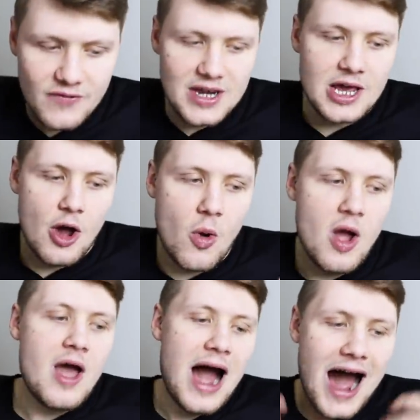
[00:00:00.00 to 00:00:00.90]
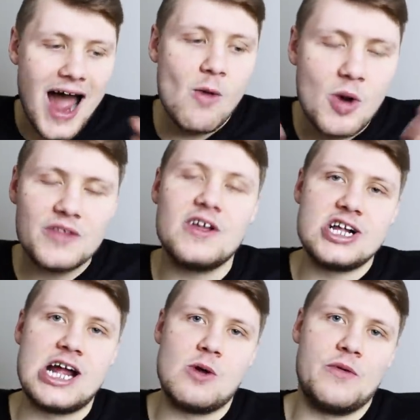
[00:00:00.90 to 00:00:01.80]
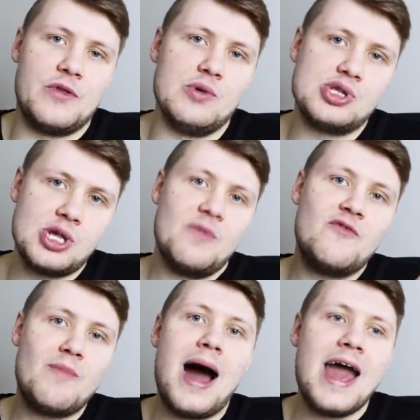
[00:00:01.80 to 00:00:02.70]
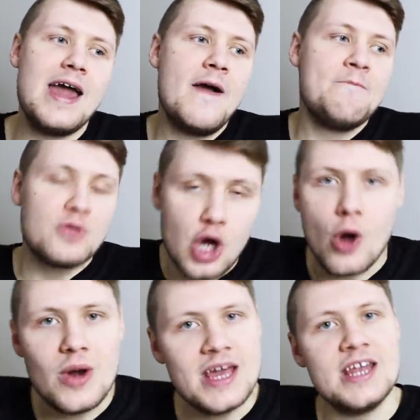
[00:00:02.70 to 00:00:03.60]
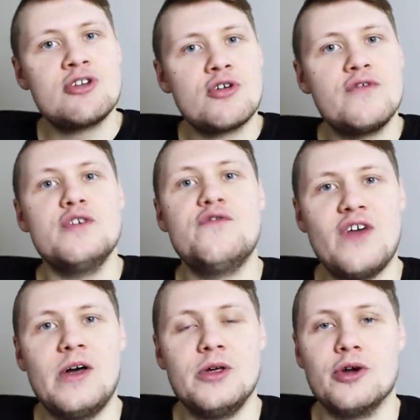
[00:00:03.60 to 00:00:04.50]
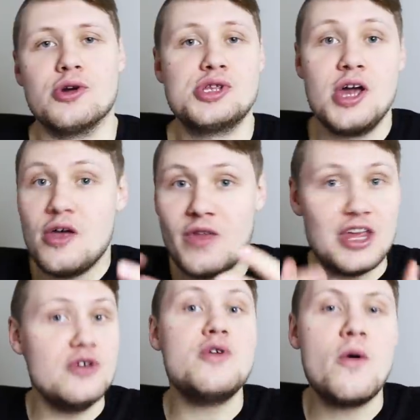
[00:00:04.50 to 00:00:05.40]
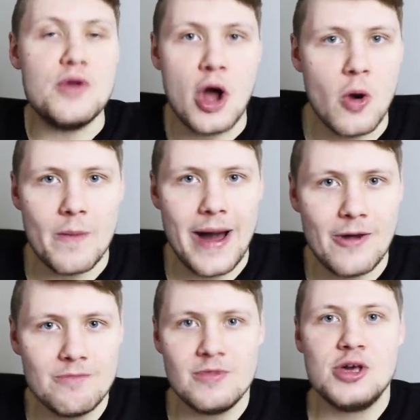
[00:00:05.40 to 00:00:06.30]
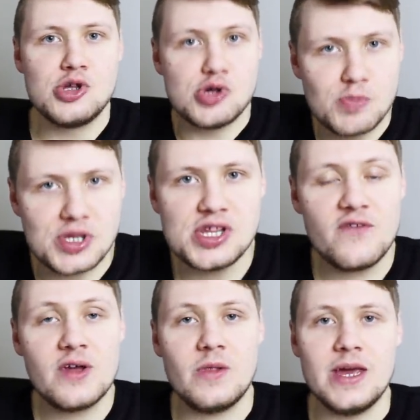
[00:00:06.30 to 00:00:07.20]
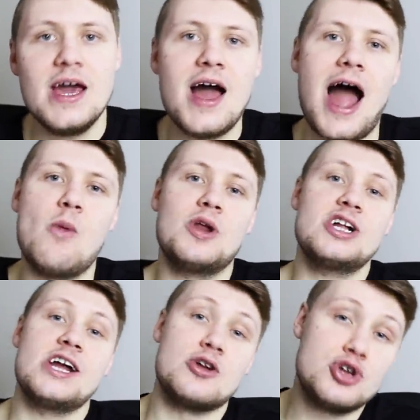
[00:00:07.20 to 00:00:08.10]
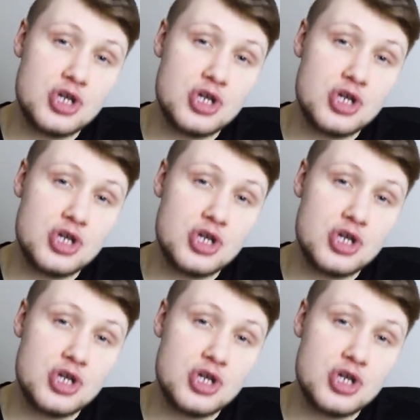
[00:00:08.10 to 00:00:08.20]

video, I wanted to share with you some of my coding interview failures that you don't know about. So specifically, I want to share